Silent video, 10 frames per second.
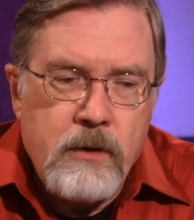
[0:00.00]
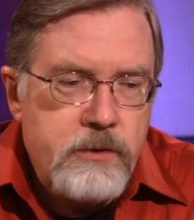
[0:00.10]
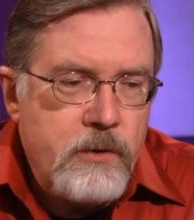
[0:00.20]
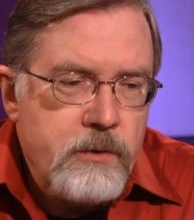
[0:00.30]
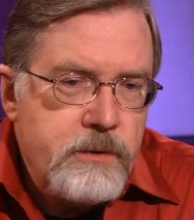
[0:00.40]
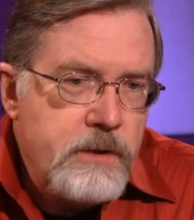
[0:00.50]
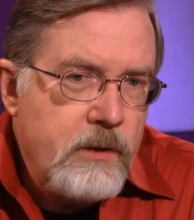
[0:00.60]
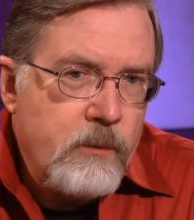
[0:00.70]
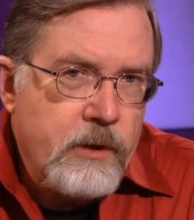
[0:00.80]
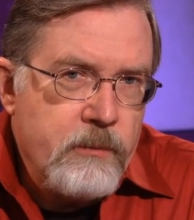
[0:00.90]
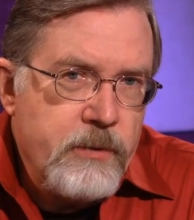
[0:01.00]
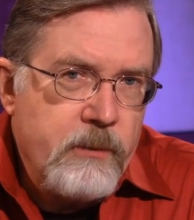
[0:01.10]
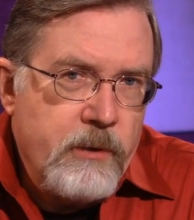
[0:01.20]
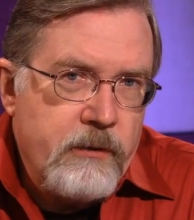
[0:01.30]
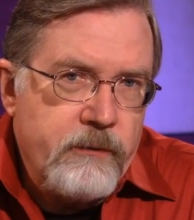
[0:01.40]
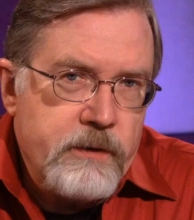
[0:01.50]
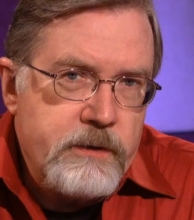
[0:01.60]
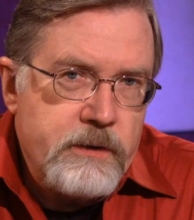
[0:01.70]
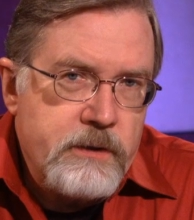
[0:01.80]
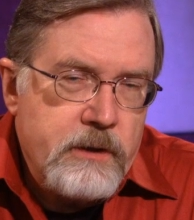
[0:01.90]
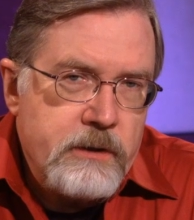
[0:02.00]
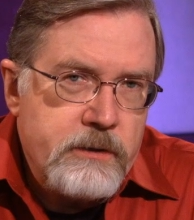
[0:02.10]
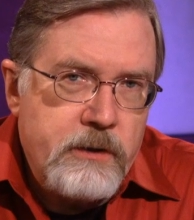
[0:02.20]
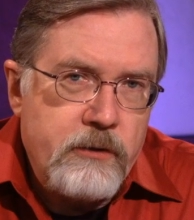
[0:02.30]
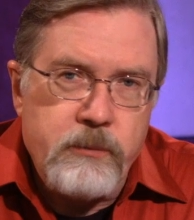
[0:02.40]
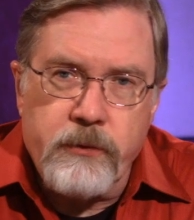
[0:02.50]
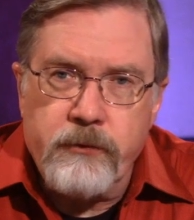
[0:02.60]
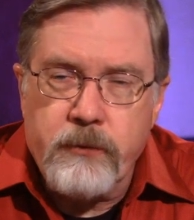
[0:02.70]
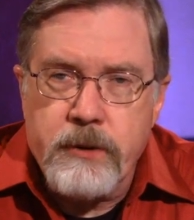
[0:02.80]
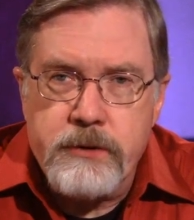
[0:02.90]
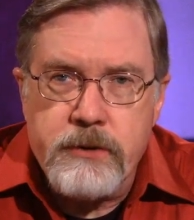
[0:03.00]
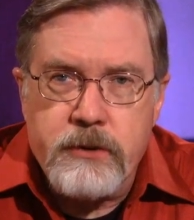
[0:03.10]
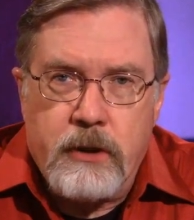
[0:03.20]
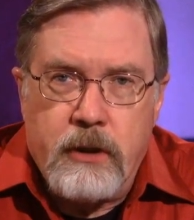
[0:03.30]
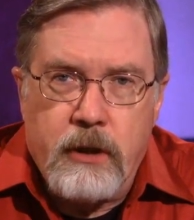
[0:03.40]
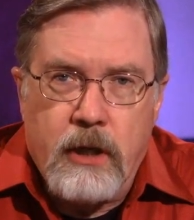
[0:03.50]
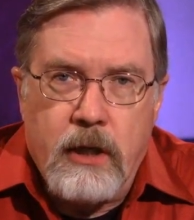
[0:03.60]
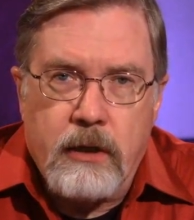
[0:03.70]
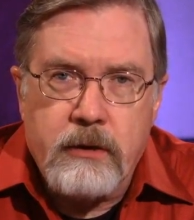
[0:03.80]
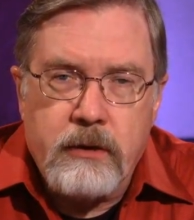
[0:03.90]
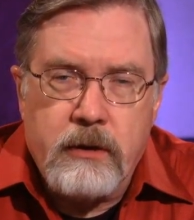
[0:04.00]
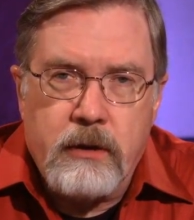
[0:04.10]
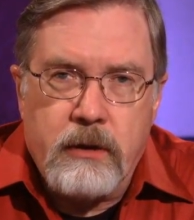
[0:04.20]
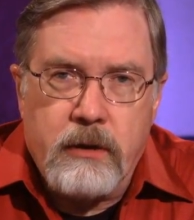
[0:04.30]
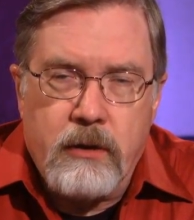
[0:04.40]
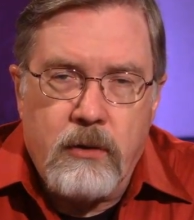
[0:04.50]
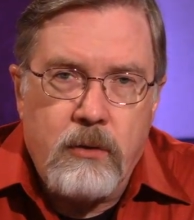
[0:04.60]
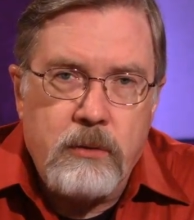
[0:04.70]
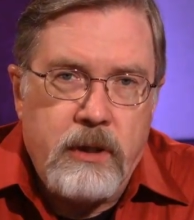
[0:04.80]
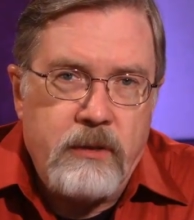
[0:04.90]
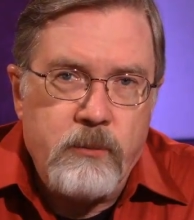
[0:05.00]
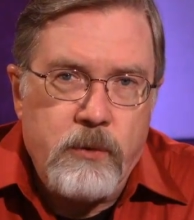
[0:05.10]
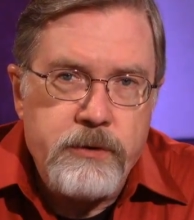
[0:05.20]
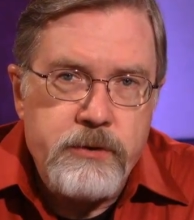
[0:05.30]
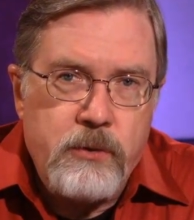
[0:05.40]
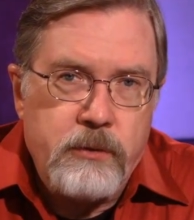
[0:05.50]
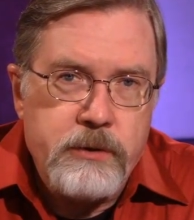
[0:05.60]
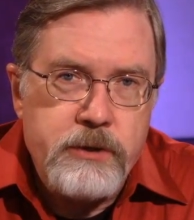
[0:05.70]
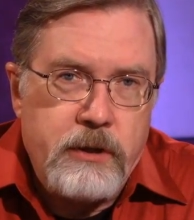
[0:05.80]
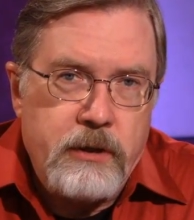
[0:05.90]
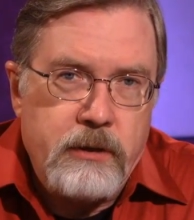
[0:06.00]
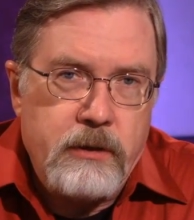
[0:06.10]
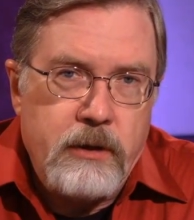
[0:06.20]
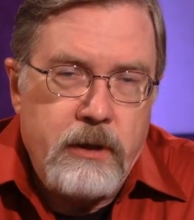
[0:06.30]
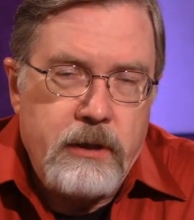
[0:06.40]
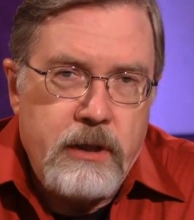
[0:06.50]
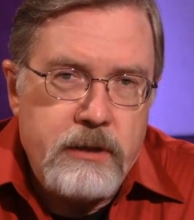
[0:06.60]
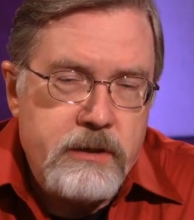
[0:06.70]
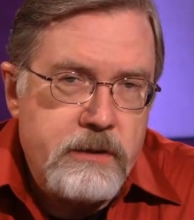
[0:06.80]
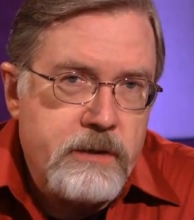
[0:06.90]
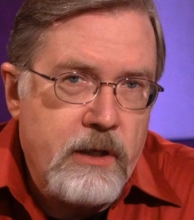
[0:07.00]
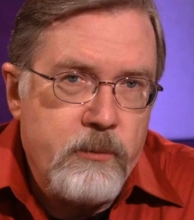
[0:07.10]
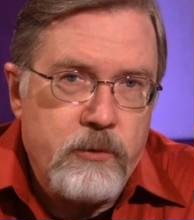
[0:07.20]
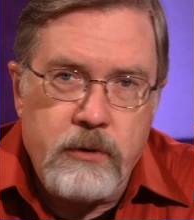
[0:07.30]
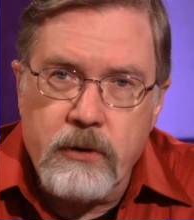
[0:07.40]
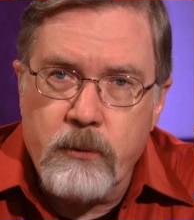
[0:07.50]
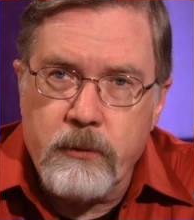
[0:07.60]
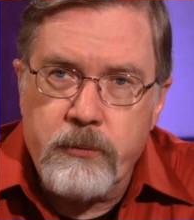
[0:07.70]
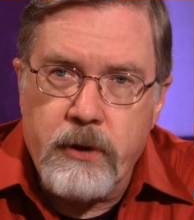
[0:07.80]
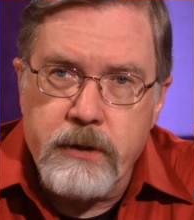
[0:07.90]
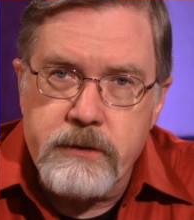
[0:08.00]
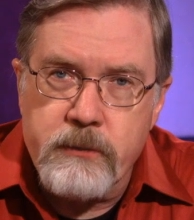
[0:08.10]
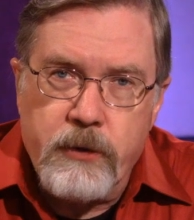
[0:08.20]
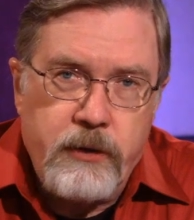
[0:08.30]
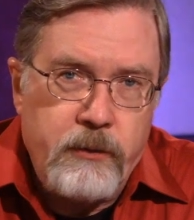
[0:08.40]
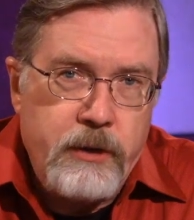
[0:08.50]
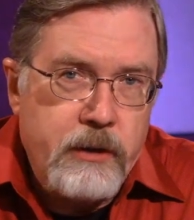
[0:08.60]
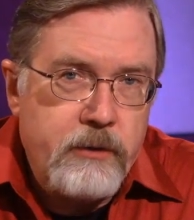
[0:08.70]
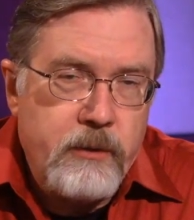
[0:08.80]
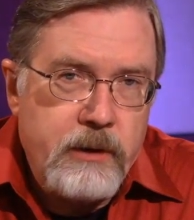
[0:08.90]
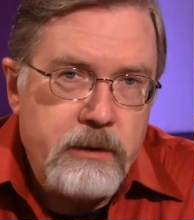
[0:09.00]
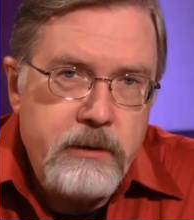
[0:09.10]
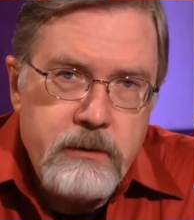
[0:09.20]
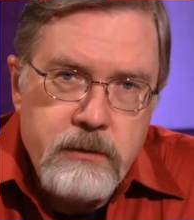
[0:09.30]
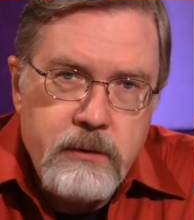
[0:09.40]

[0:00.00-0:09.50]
So you're seeing one of the big benefits is Thunderbolt 3 is just going to unlock a whole lot more storage at the same or a lower price. Am I hearing that correctly?